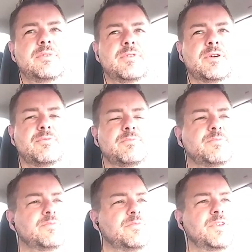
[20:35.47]
If you're
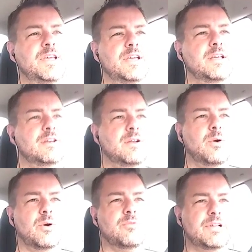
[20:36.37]
a vegan
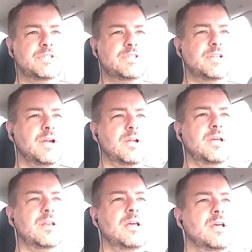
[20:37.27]
or a
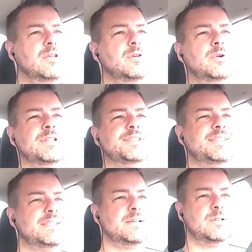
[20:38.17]
vegetarian, you can
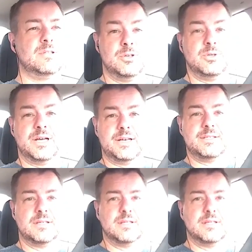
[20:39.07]
still do it.